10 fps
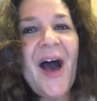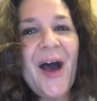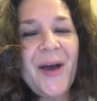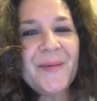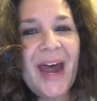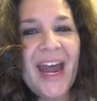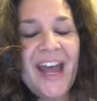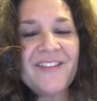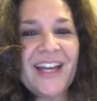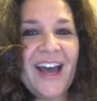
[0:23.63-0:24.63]
I
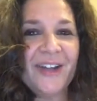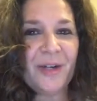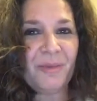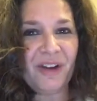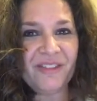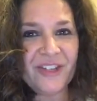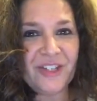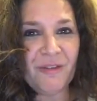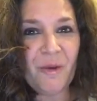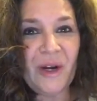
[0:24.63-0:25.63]
have the honor and privilege
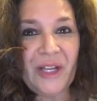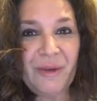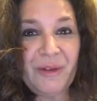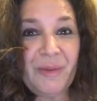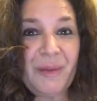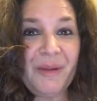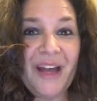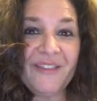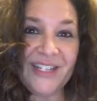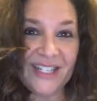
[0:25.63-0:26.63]
of working with people
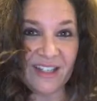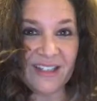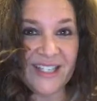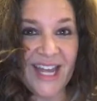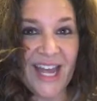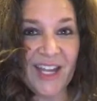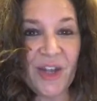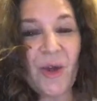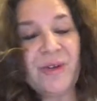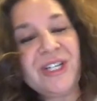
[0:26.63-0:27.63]
every single day,
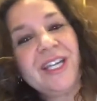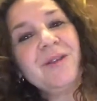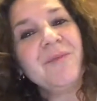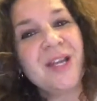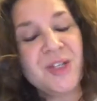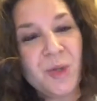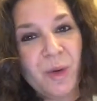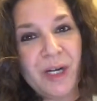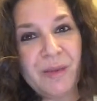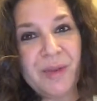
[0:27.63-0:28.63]
coaching and
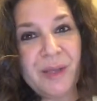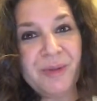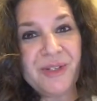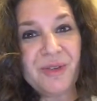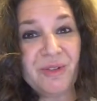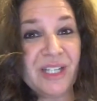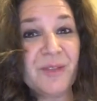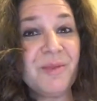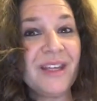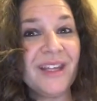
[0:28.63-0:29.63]
mentoring people to
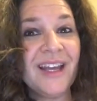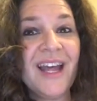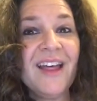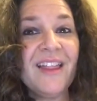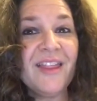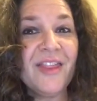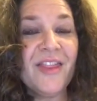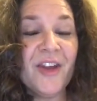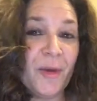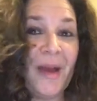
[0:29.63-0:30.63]
really be
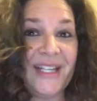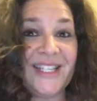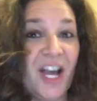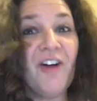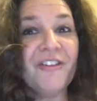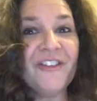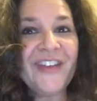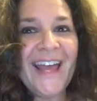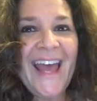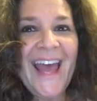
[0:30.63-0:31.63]
their best self.
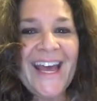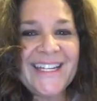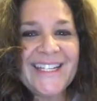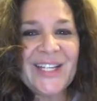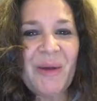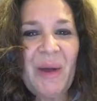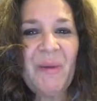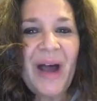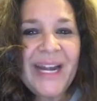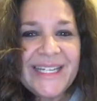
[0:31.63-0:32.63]
And so I
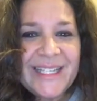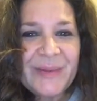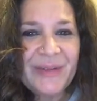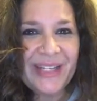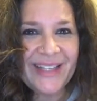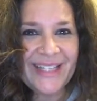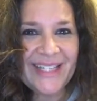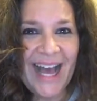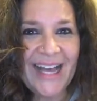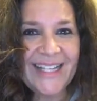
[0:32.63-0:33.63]
wanted to bring this
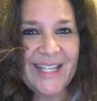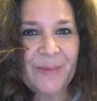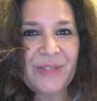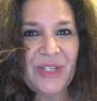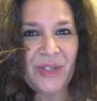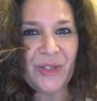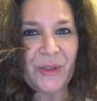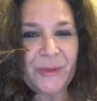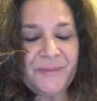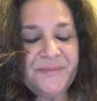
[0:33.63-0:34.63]
concept to
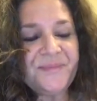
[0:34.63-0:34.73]
you